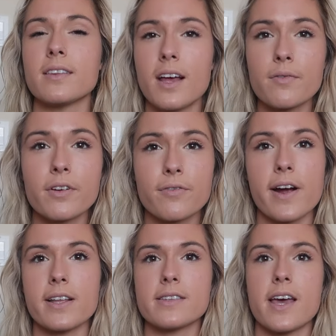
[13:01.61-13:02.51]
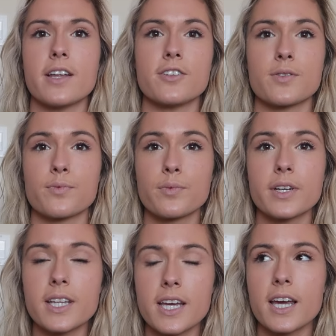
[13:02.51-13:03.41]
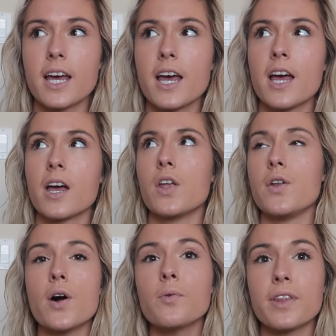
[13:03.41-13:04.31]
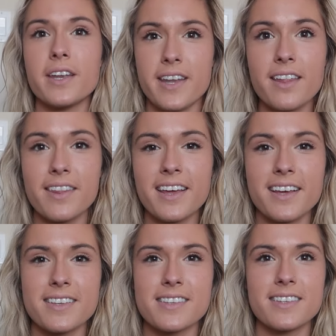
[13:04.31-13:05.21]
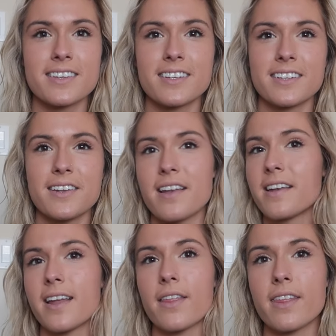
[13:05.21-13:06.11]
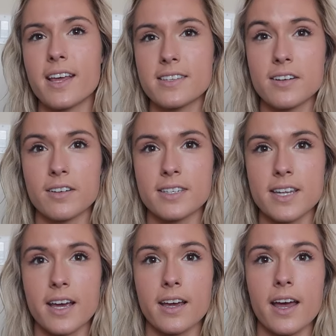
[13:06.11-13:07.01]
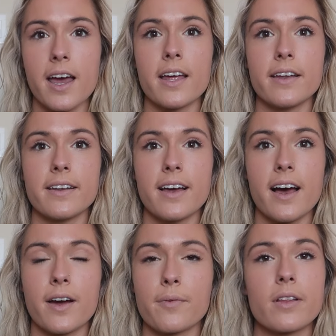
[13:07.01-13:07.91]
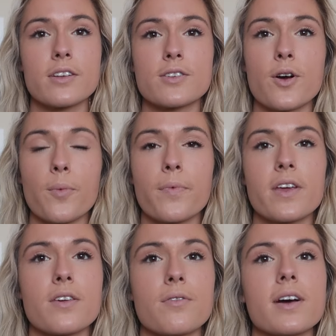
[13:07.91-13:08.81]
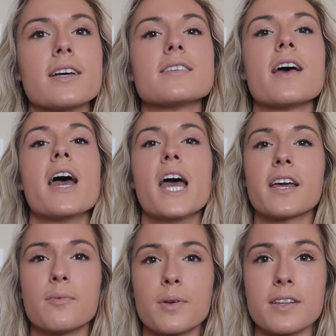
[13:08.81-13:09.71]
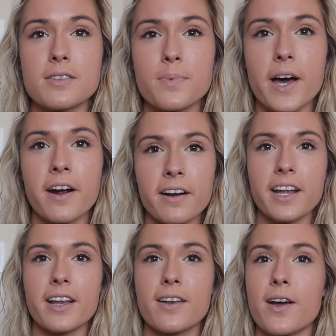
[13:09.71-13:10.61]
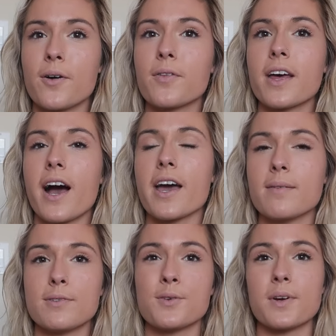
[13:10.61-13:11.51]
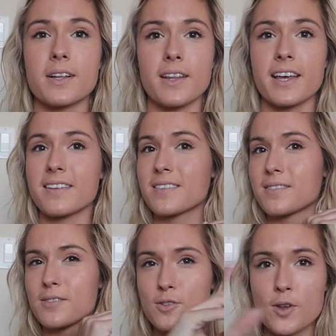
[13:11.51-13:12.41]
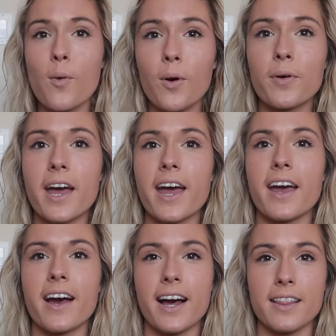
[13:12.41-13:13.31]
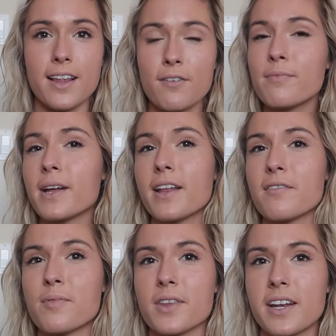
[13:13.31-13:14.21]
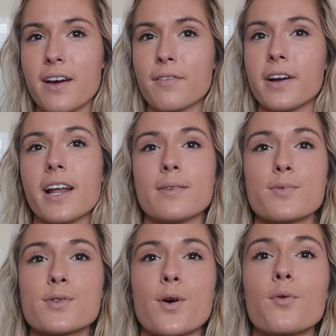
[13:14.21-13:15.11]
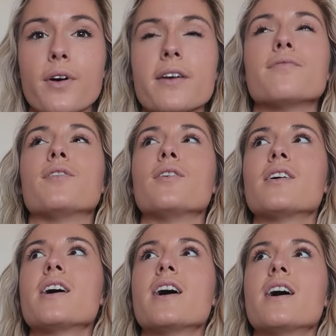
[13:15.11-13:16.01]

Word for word: and love your friends, and just really know that nothing is nothing is here to stay. And I really just hope that you guys can be inspired and know that I am doing like so okay. I love my life more than ever, and I am so grateful